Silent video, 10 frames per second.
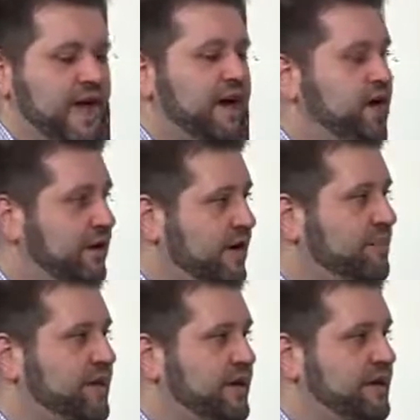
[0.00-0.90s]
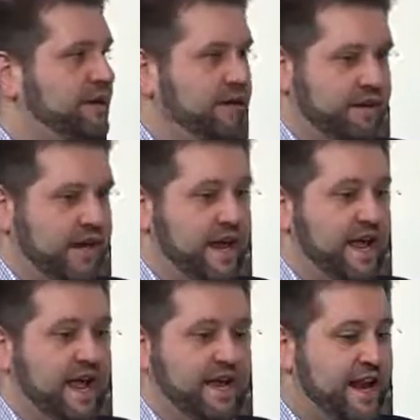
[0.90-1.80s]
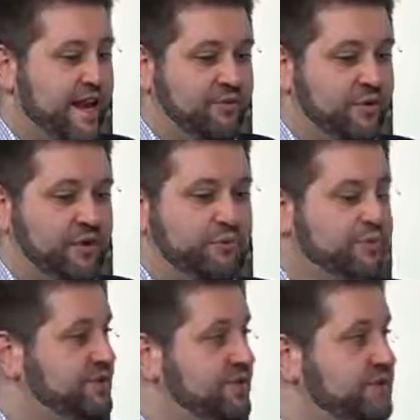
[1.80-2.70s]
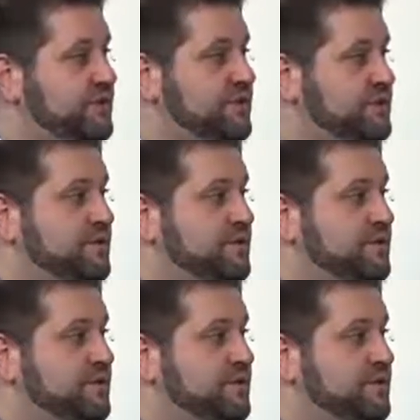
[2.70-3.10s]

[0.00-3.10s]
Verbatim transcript: at our company at, at every position